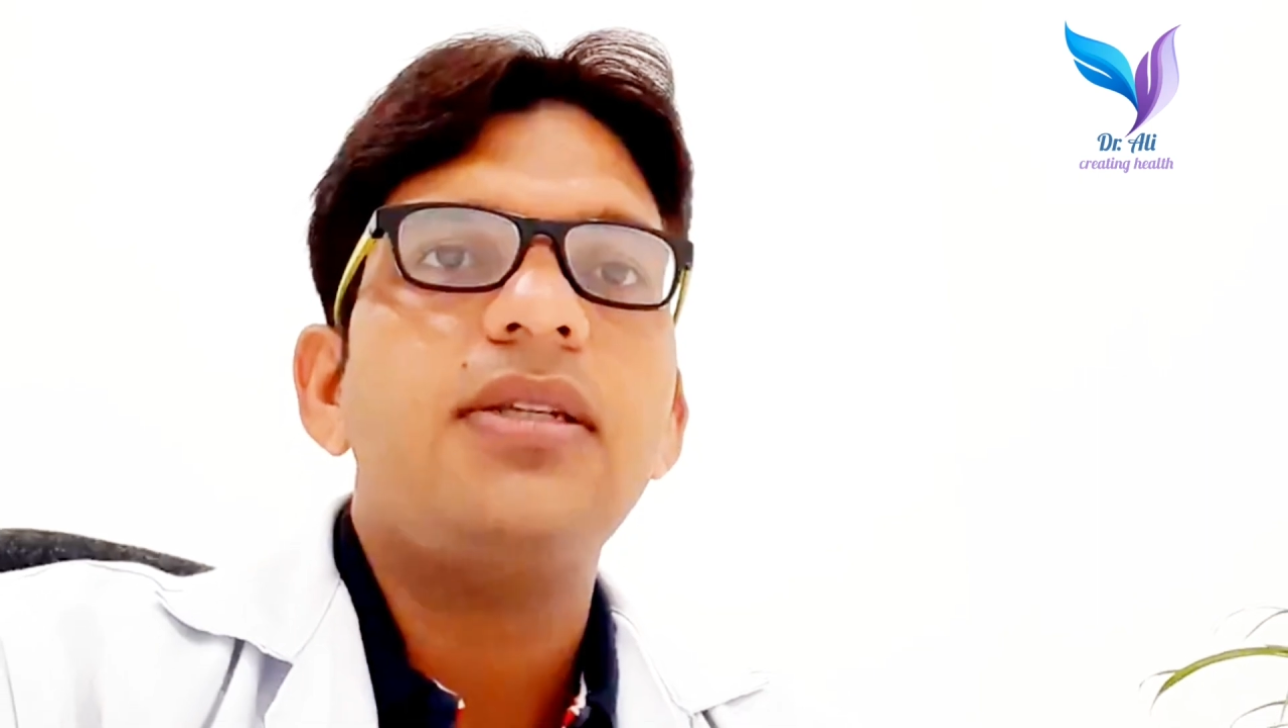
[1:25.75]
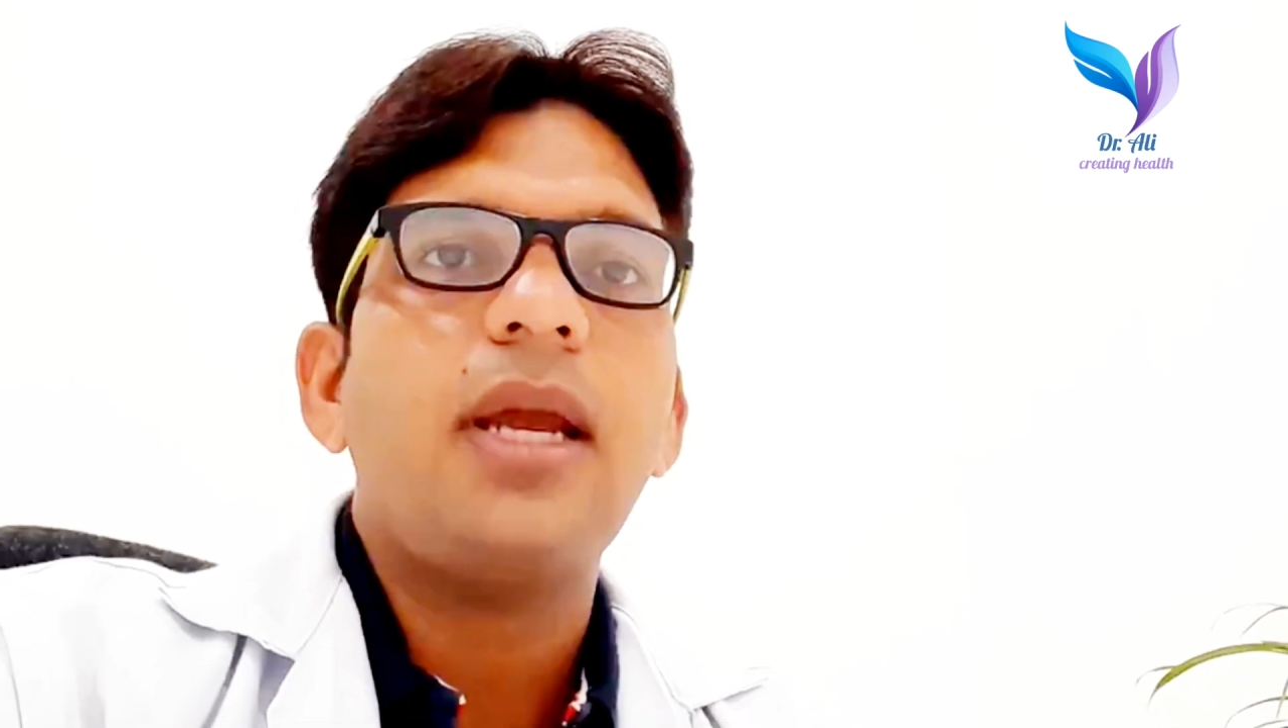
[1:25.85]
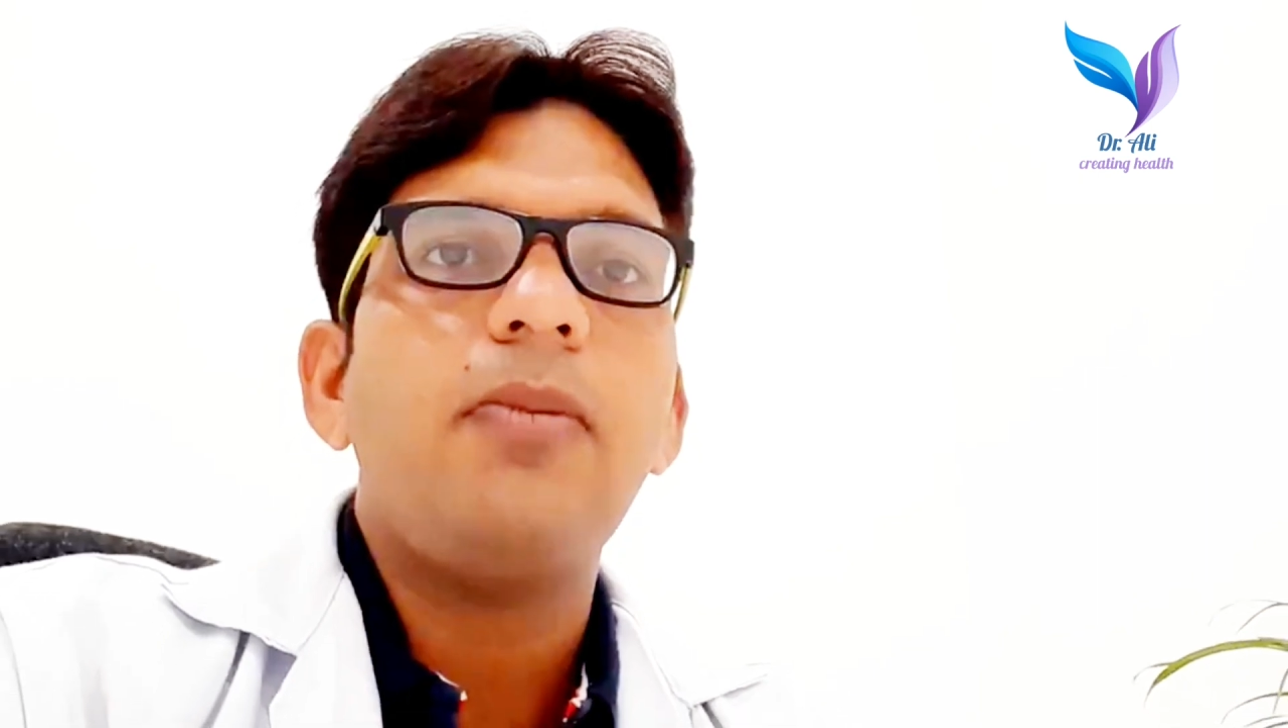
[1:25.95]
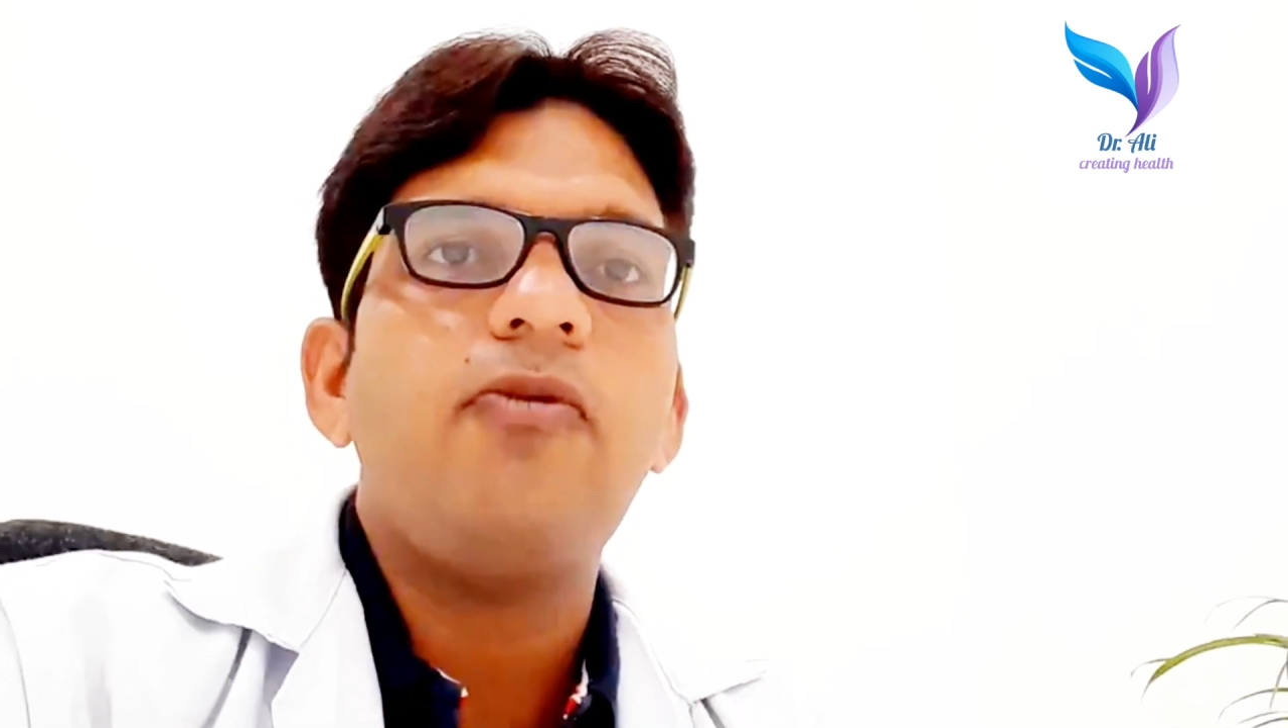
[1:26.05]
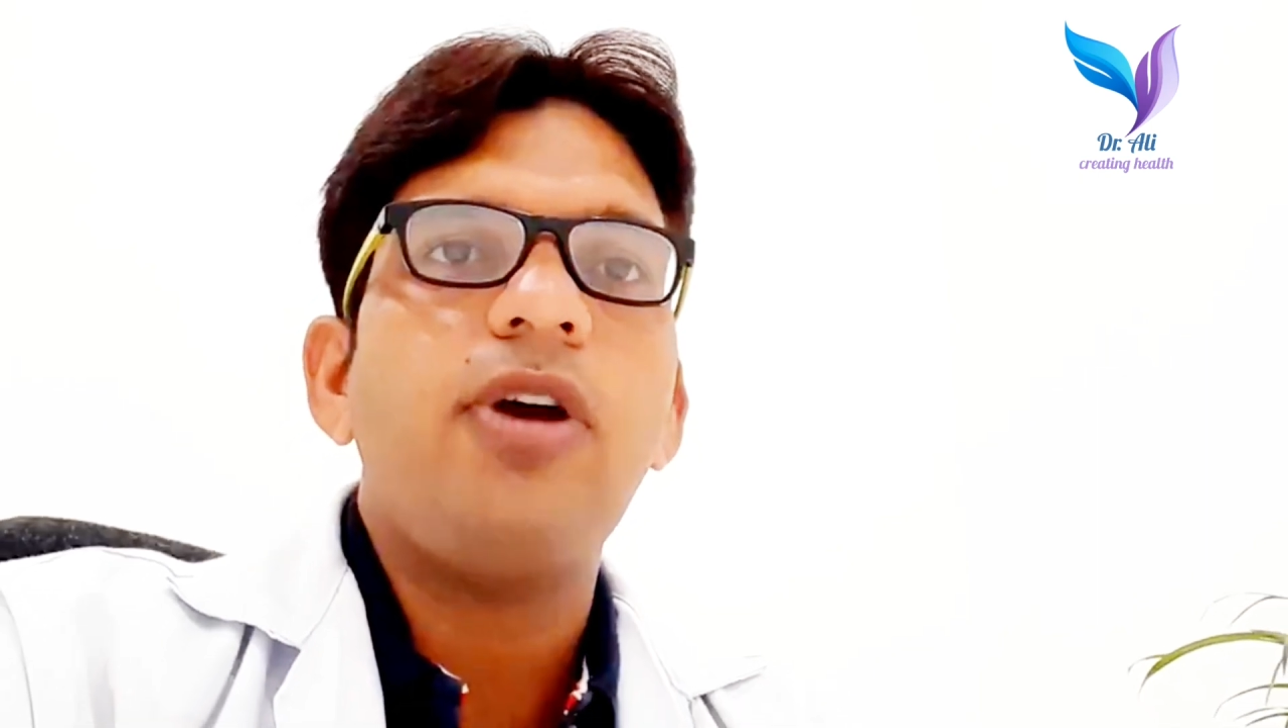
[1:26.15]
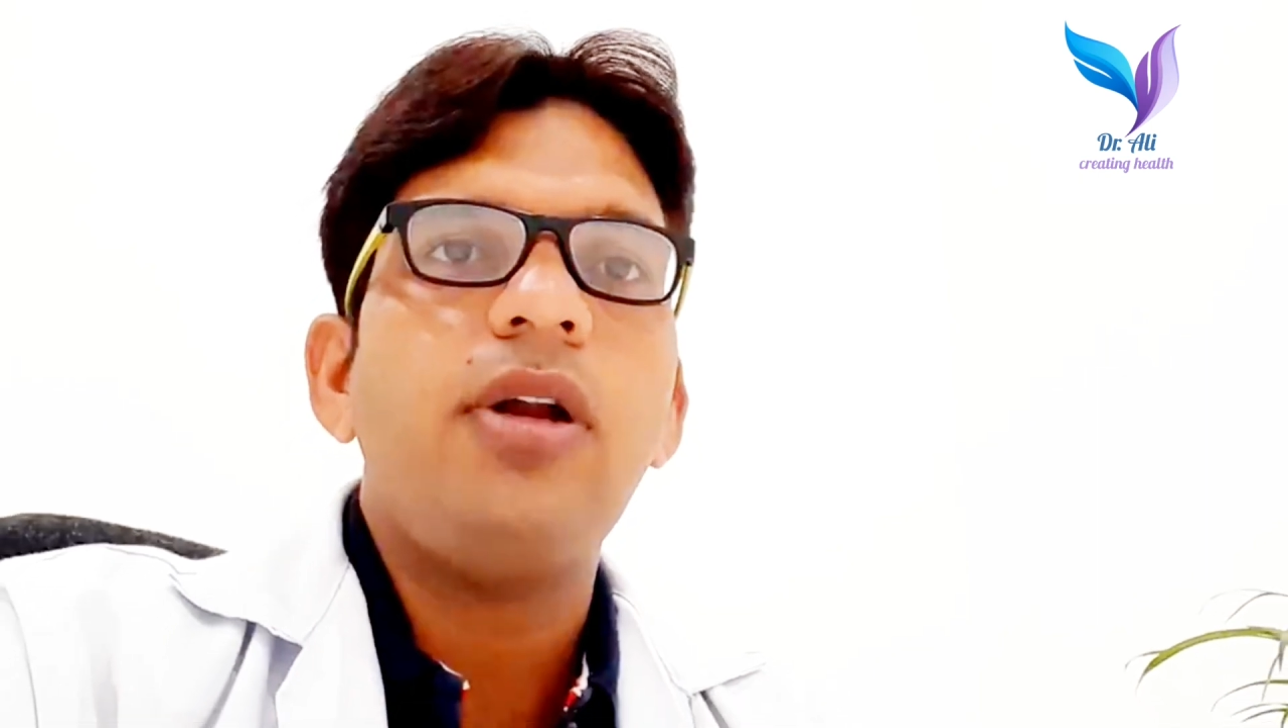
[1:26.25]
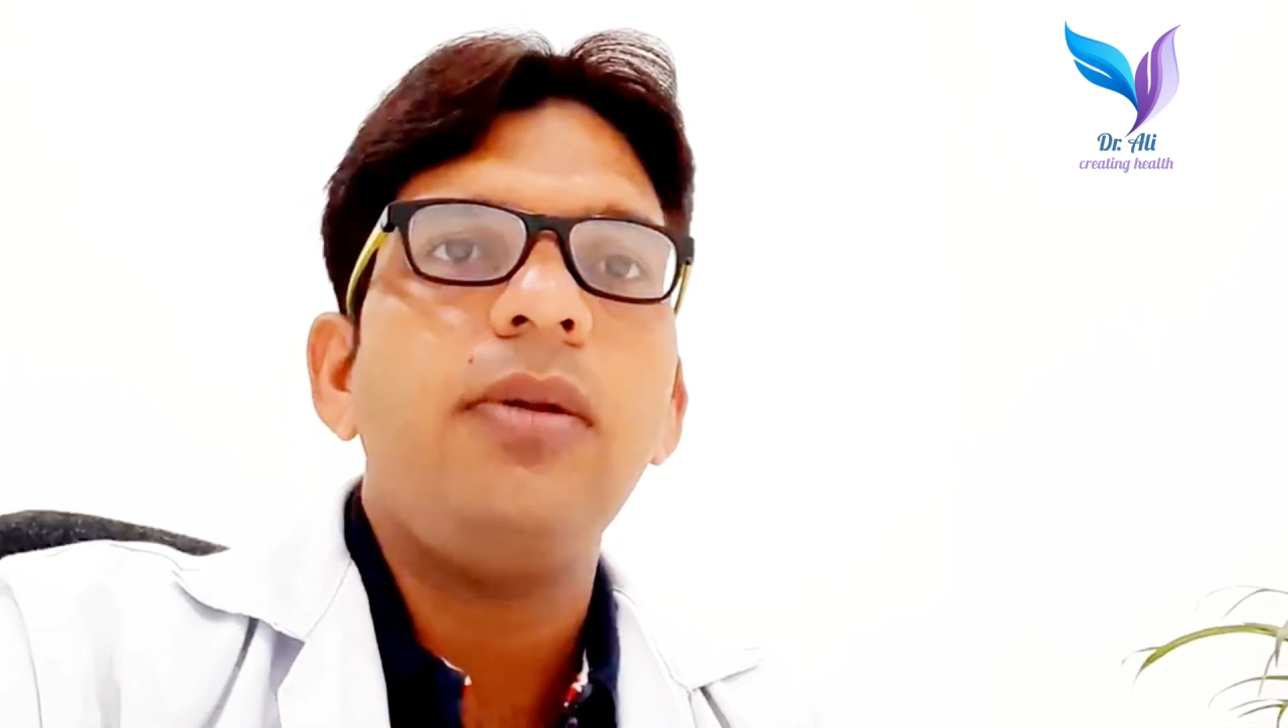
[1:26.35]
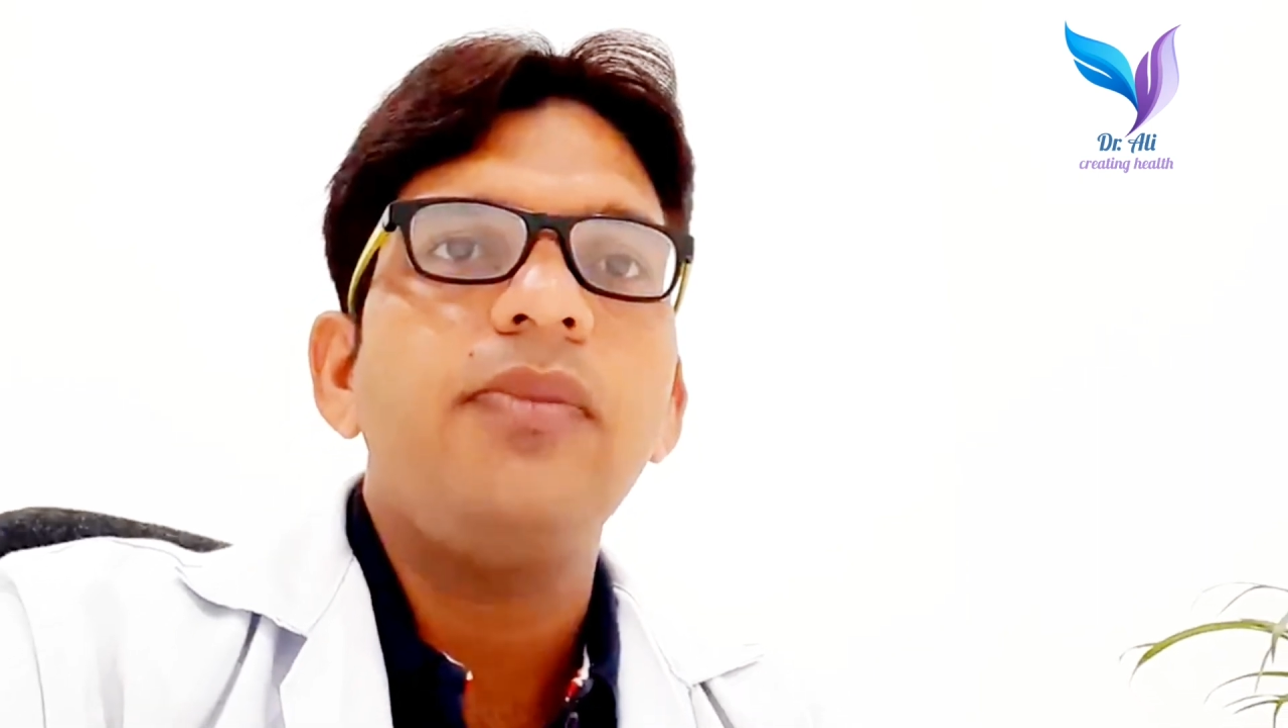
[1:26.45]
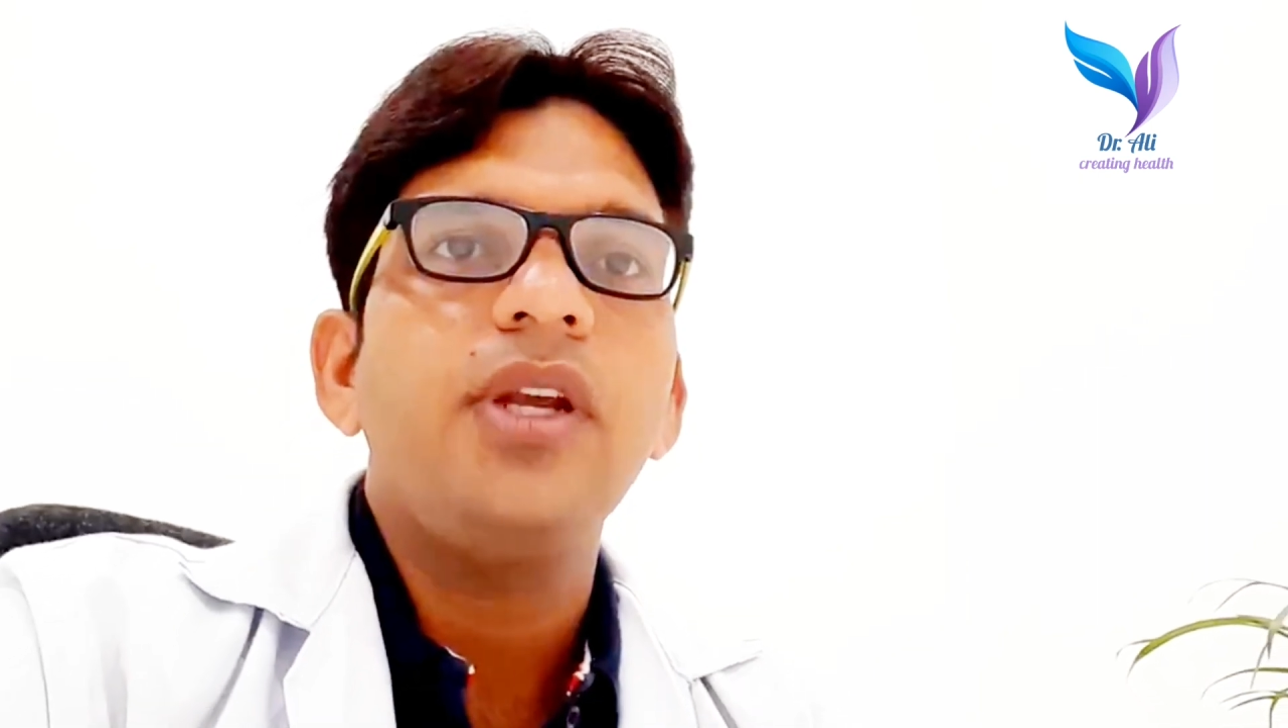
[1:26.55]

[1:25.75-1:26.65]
type 1,